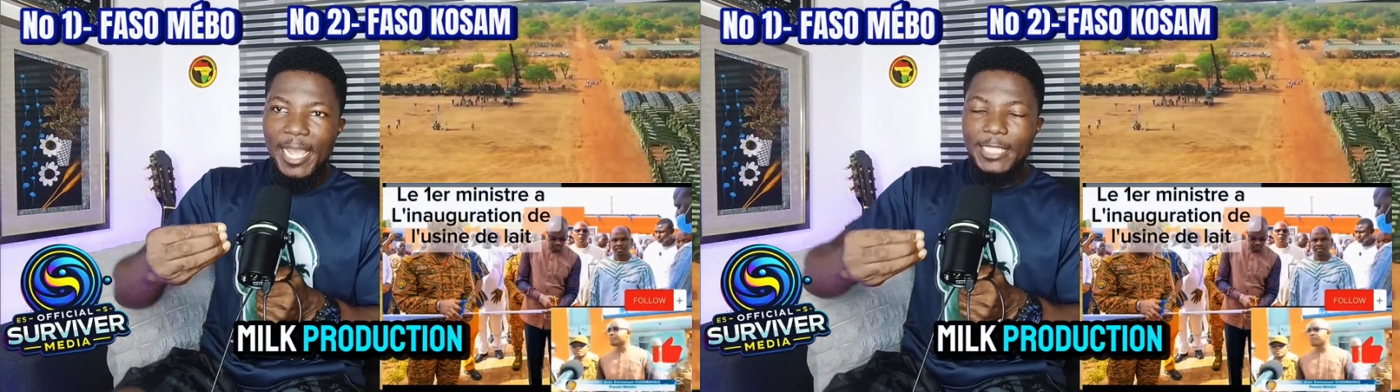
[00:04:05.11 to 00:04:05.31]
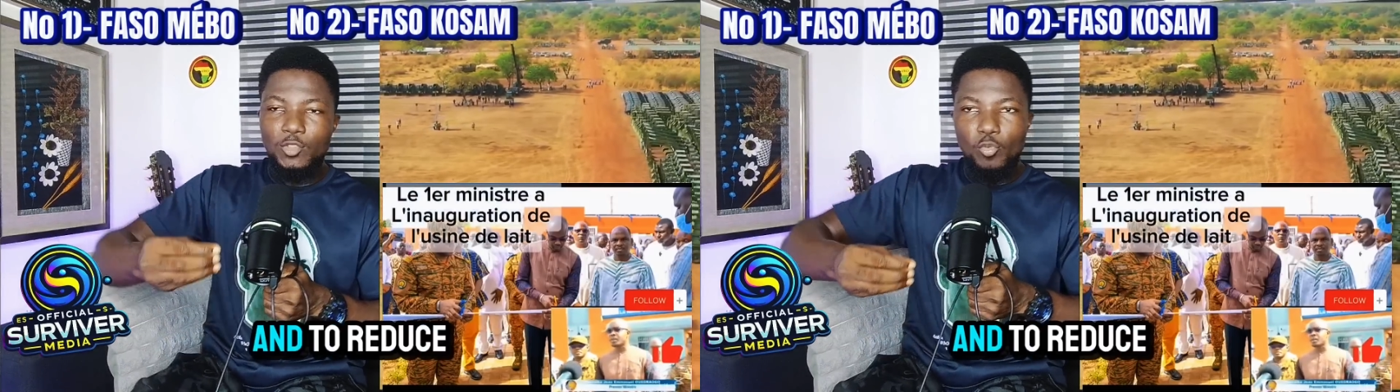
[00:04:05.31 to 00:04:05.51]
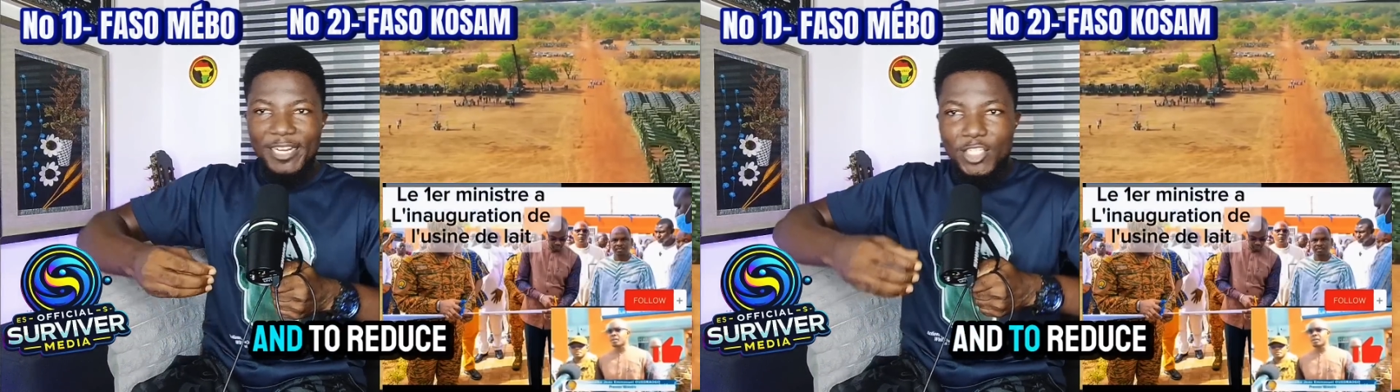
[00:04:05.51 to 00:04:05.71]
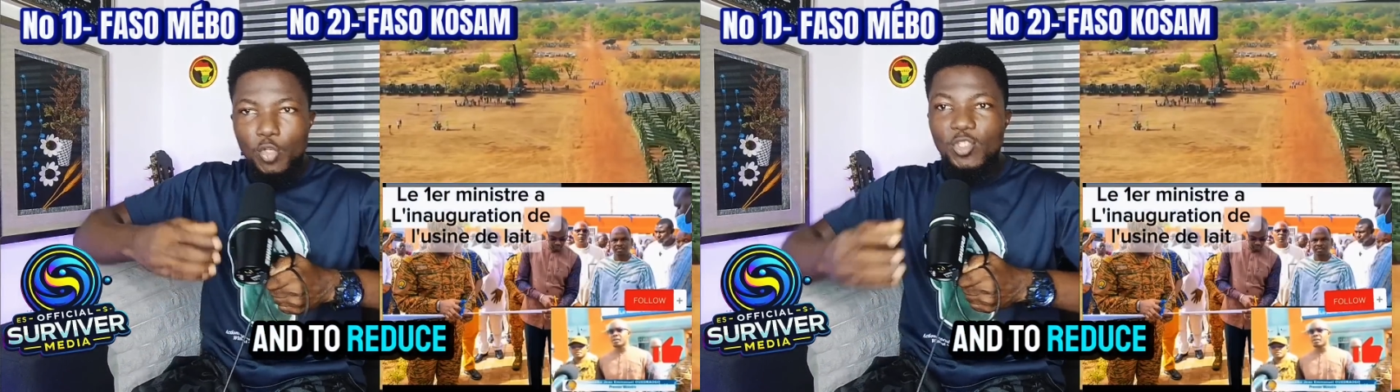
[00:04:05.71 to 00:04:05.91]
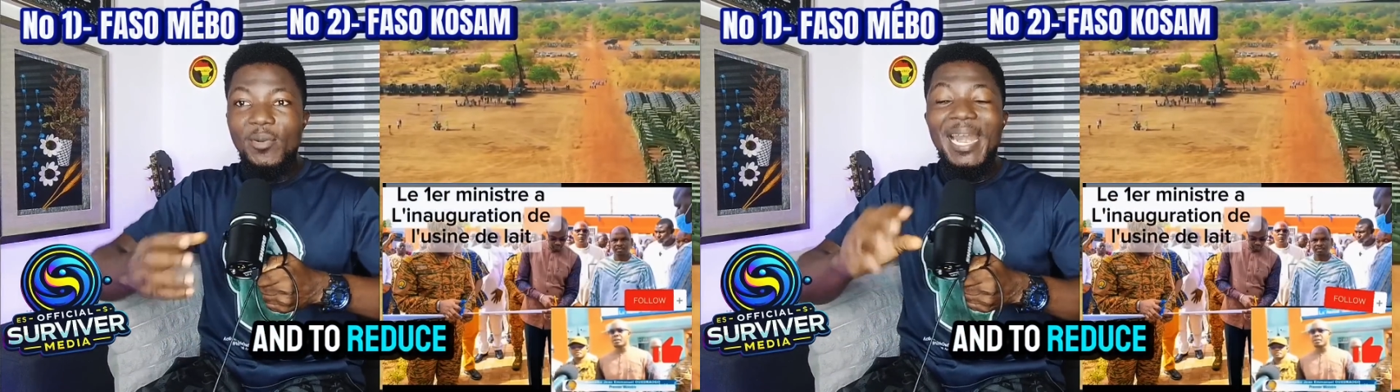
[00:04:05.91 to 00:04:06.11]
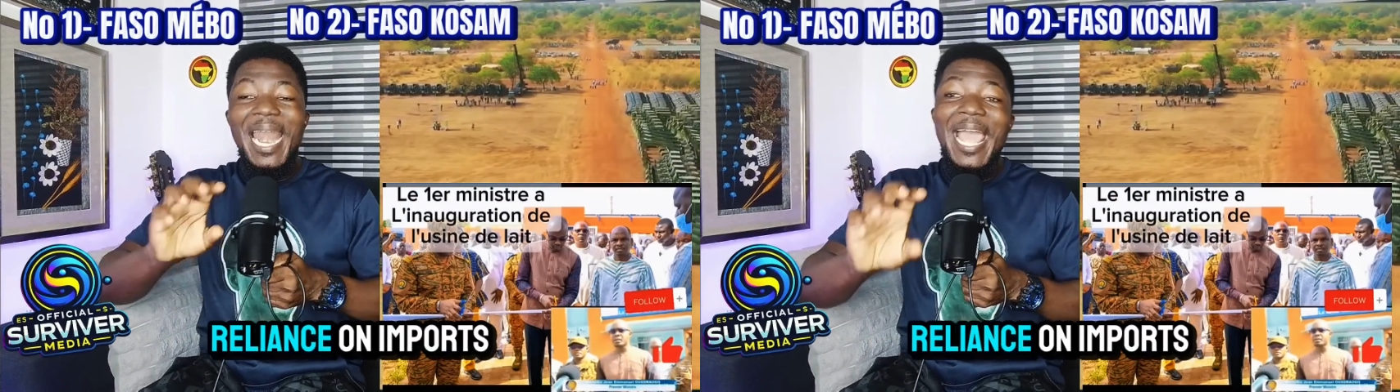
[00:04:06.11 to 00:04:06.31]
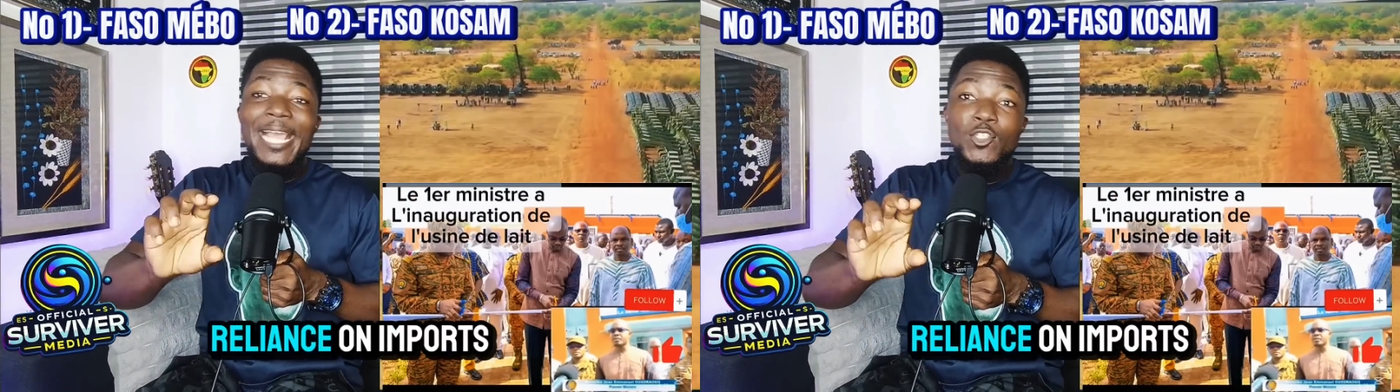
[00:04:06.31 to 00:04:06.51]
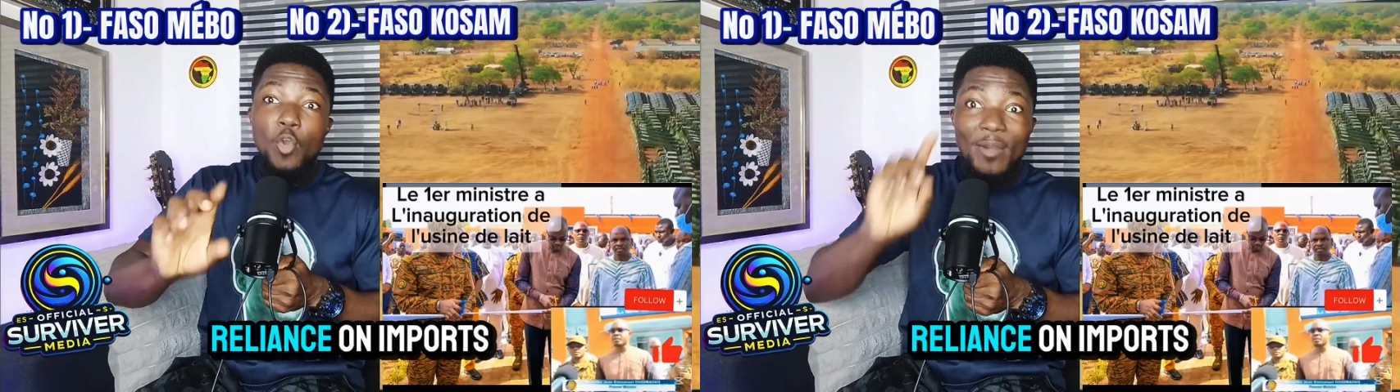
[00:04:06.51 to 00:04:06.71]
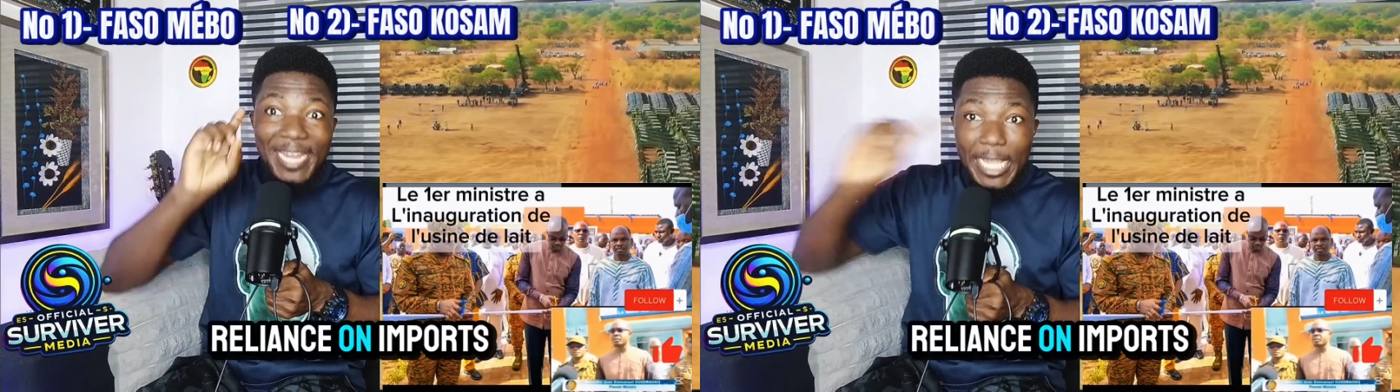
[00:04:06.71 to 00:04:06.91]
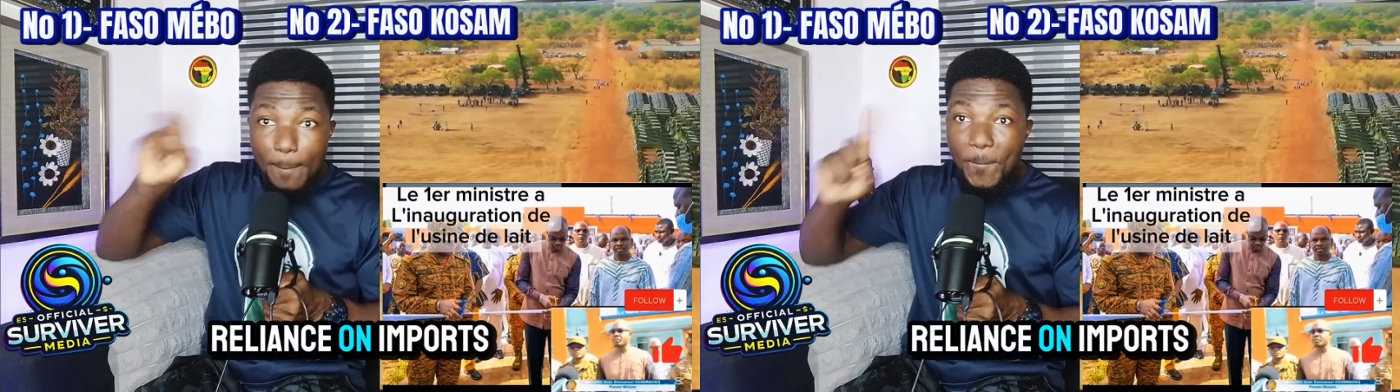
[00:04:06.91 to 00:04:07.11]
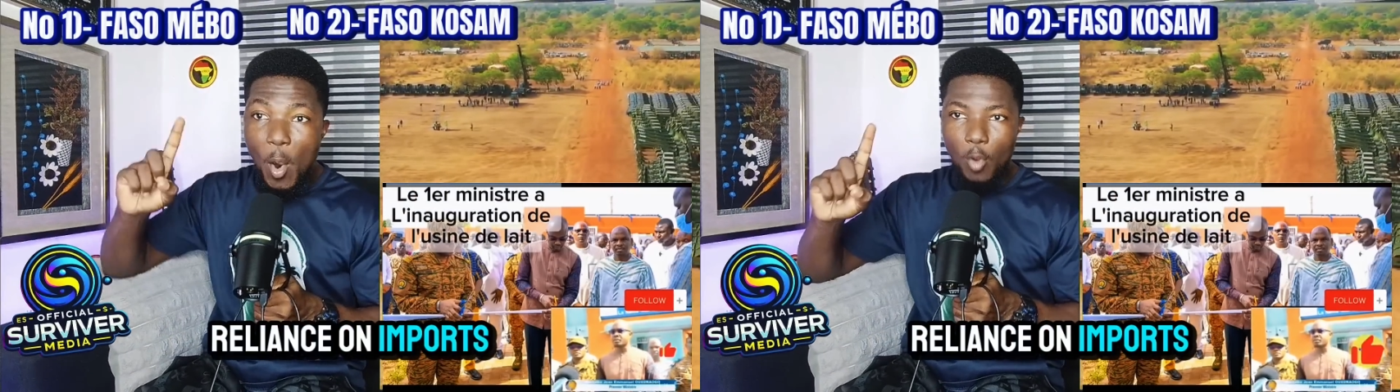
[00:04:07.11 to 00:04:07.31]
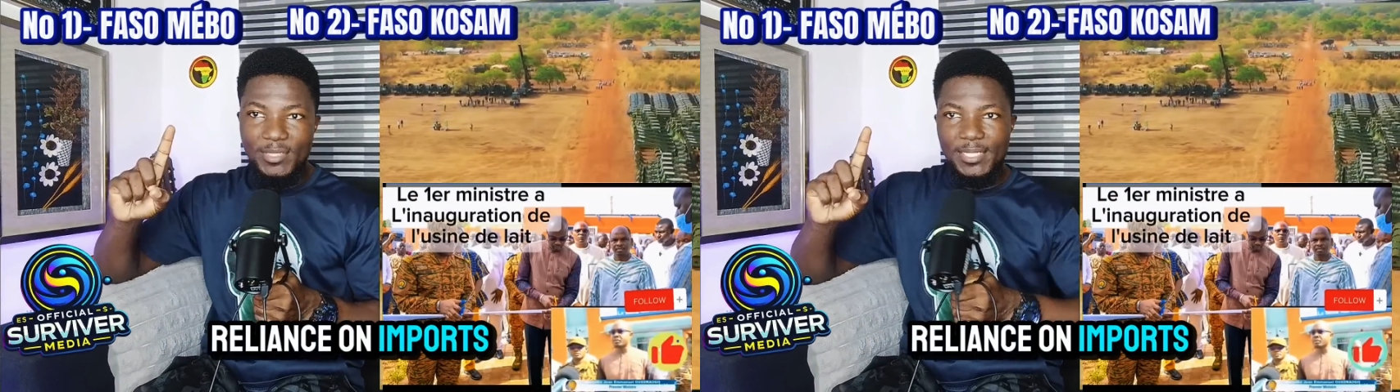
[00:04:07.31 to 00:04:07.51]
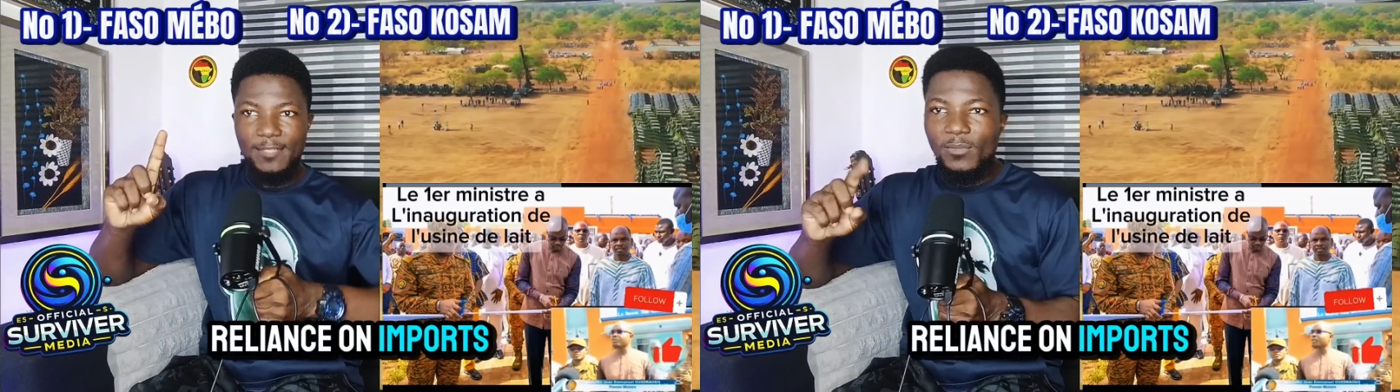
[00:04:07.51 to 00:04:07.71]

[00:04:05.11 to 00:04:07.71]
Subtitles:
and to reduce reliance on imports.